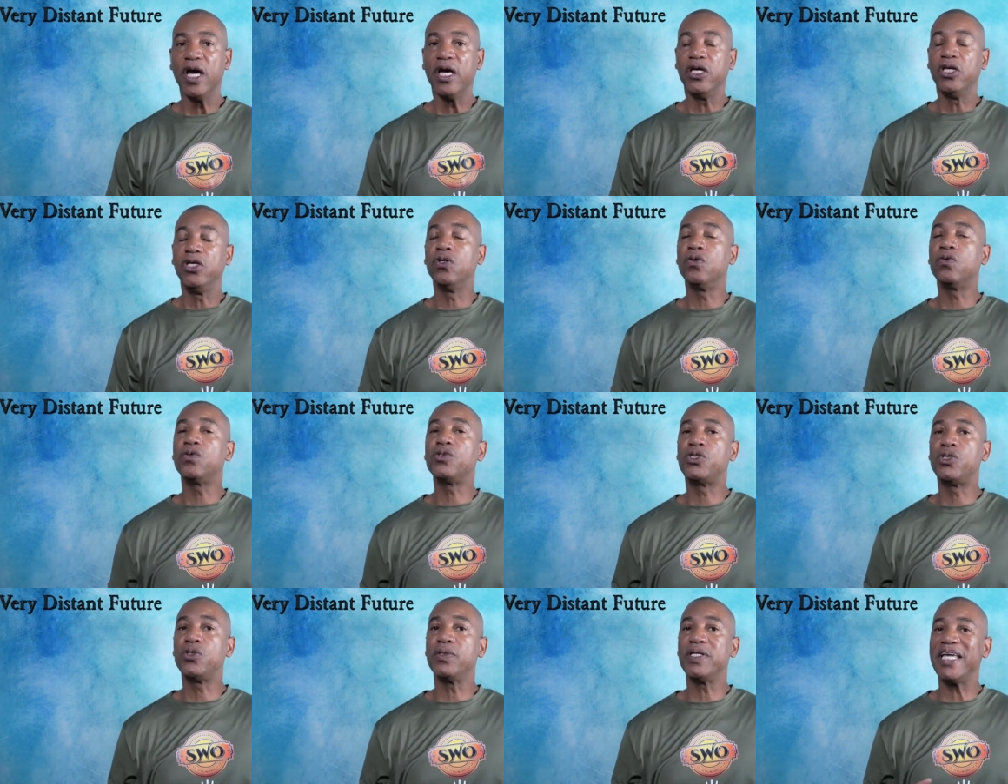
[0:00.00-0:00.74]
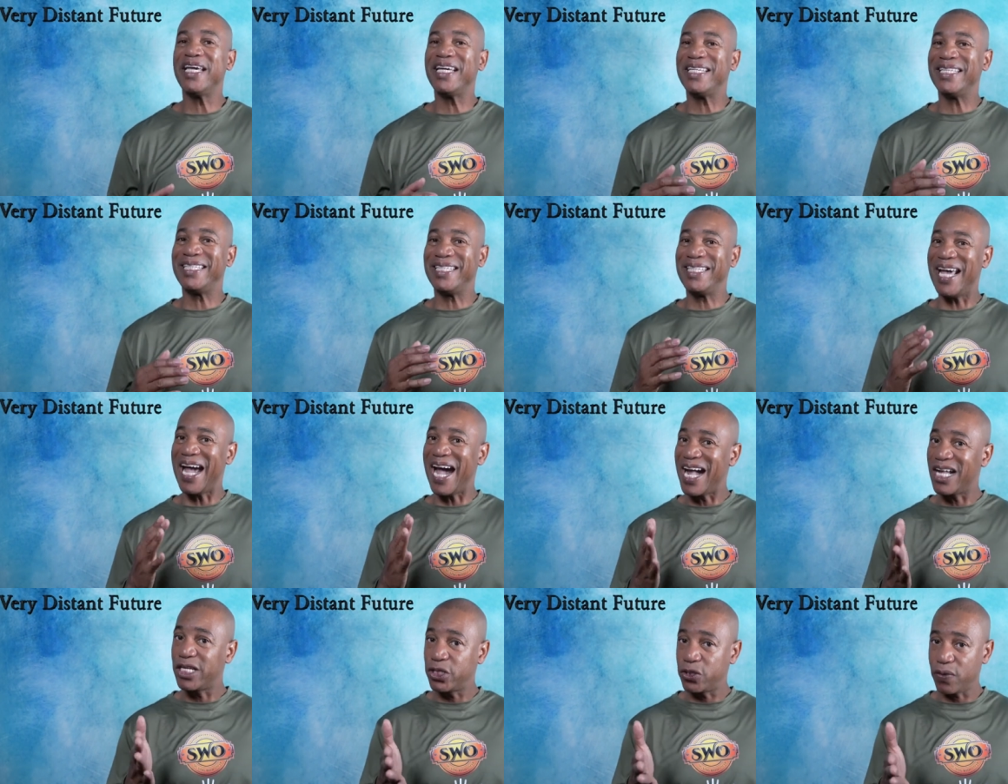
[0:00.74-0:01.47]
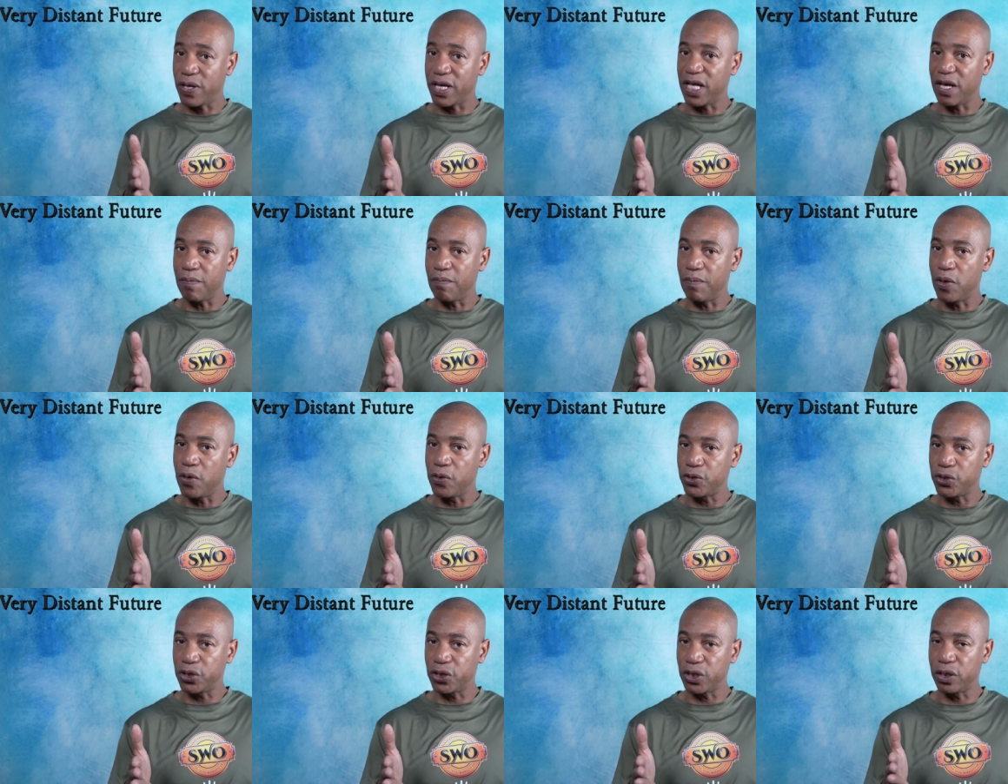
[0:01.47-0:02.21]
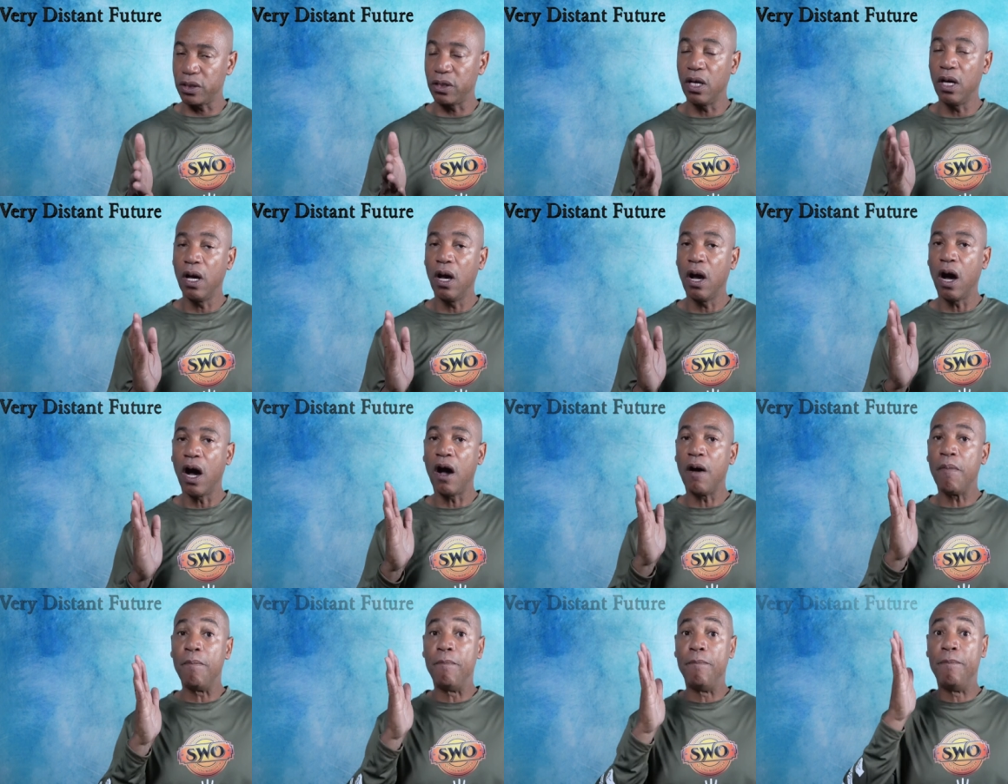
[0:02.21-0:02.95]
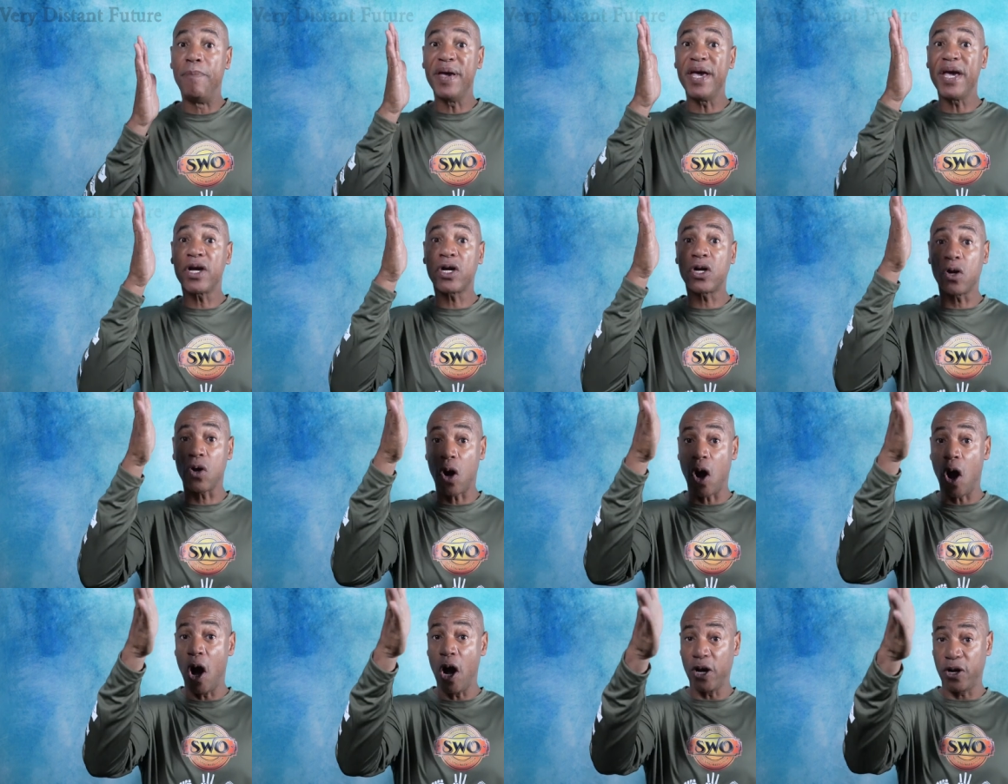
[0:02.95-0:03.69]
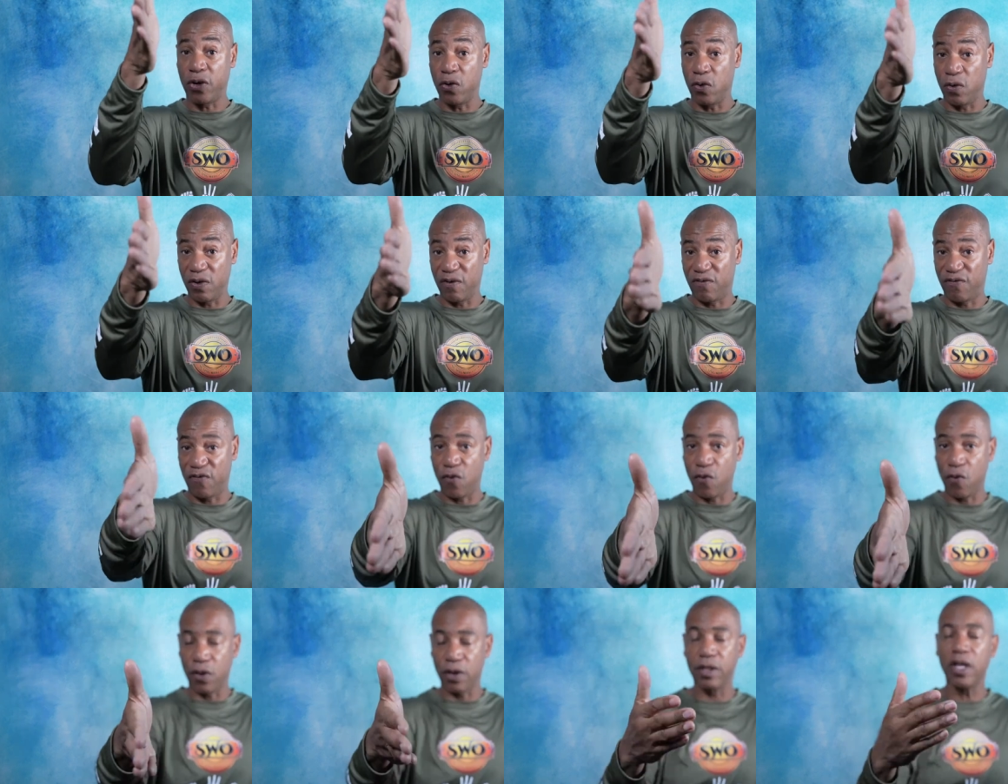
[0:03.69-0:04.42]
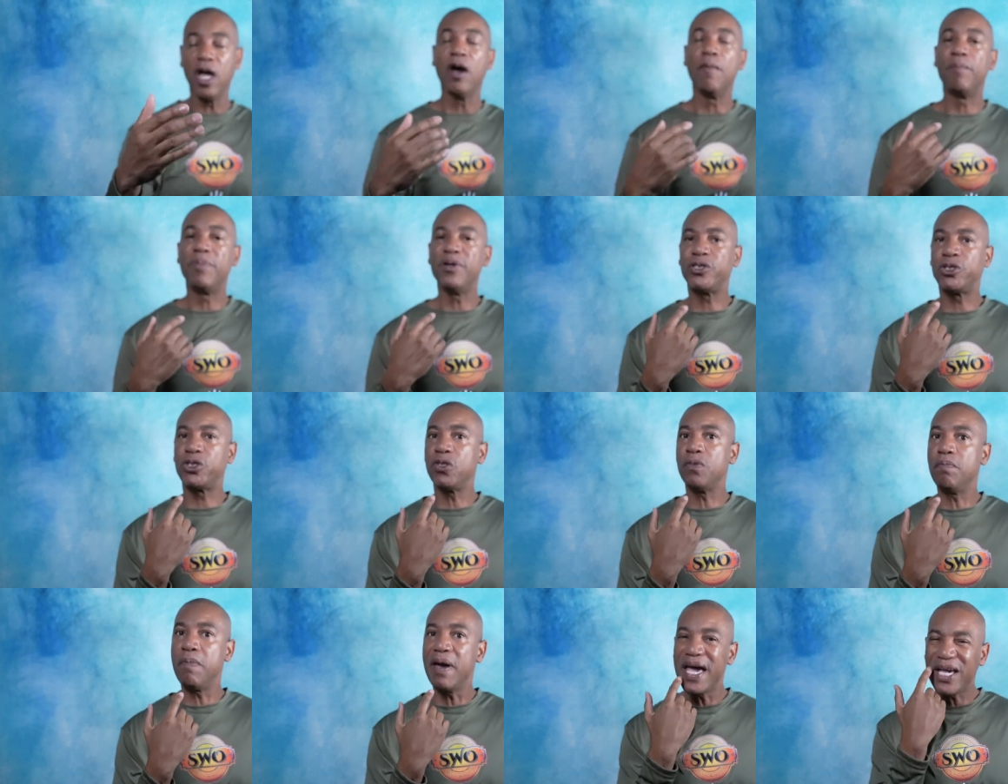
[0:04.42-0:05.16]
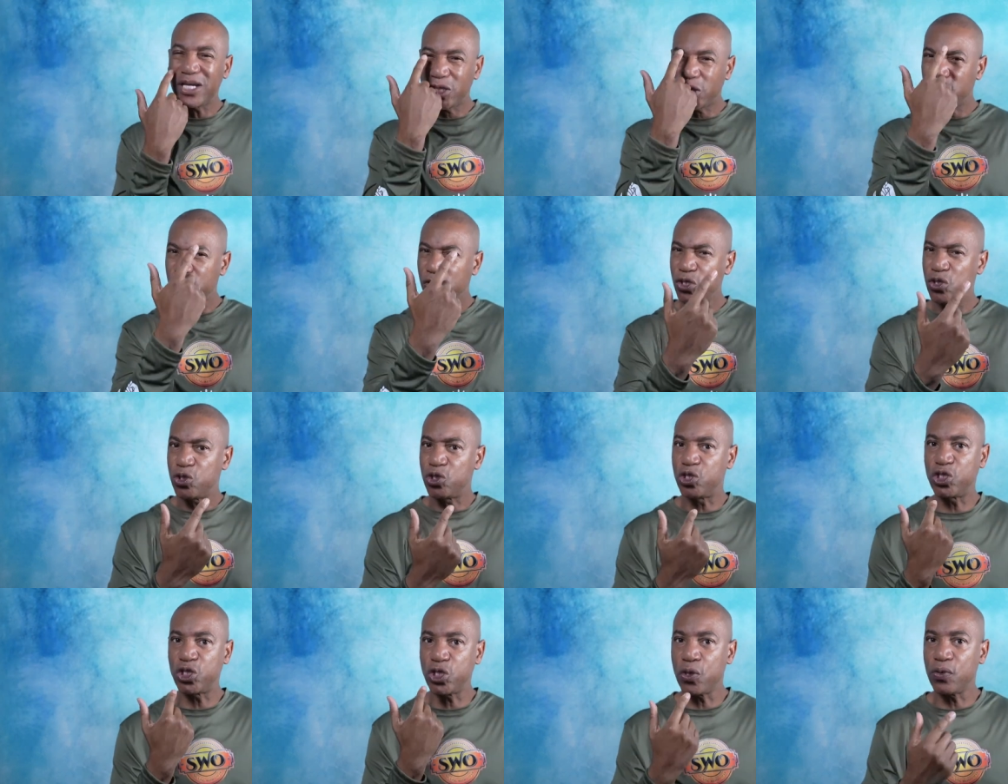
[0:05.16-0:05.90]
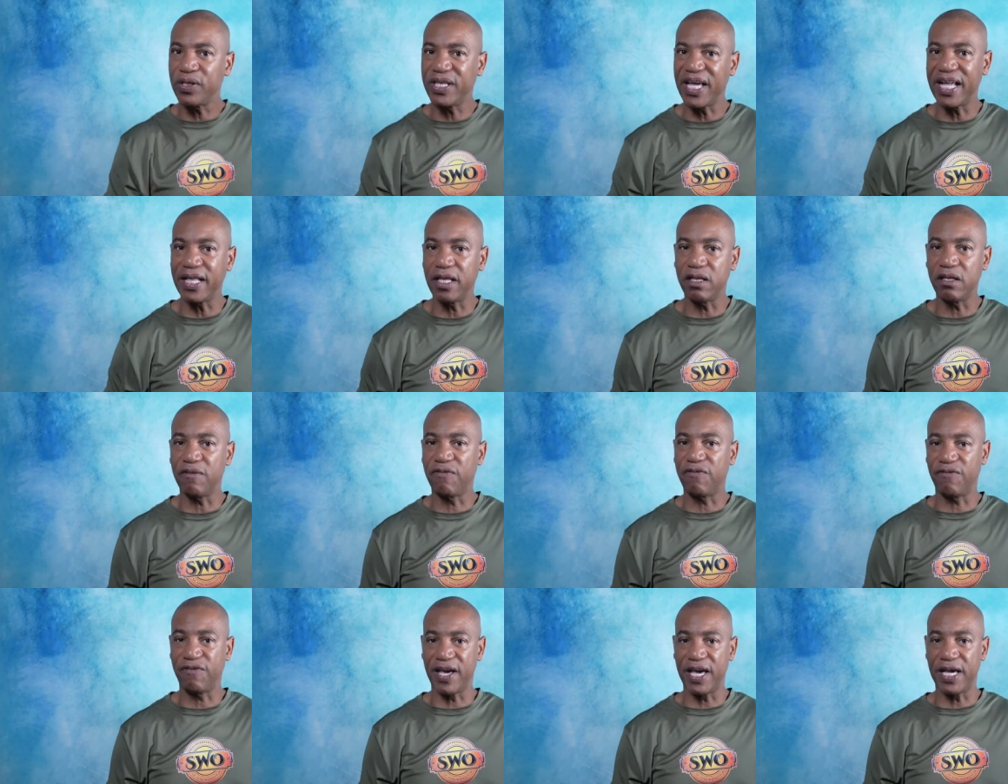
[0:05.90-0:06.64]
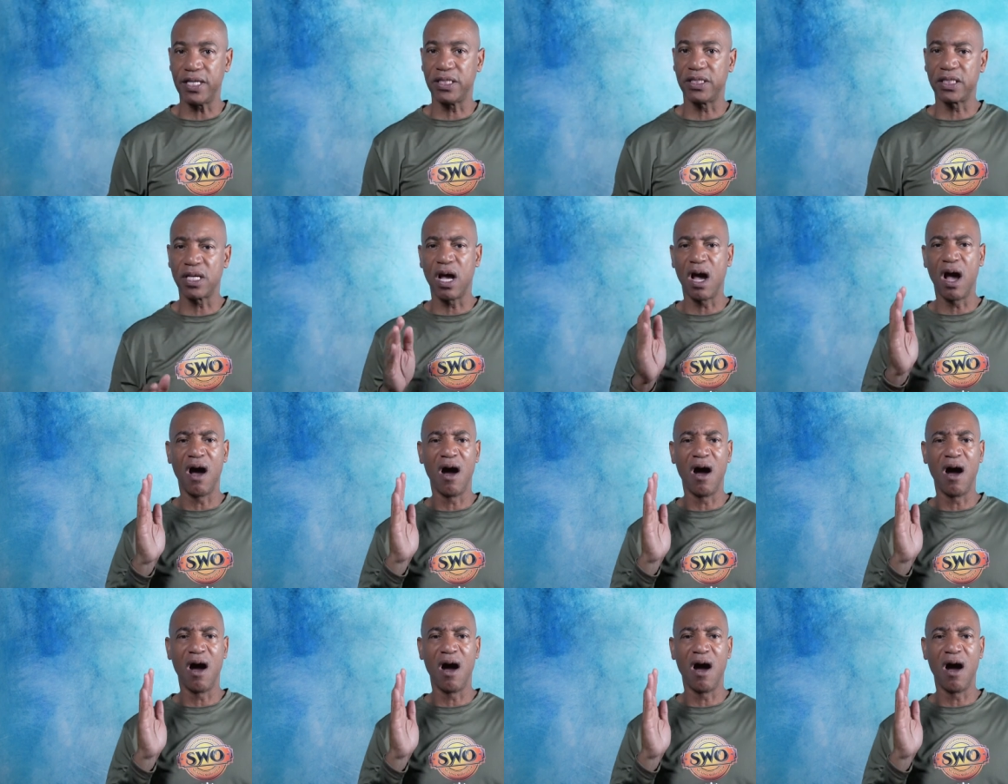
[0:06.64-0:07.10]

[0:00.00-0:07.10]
you will do an exaggerated motion a bigger arc going forward, but you make sure you show that in the face.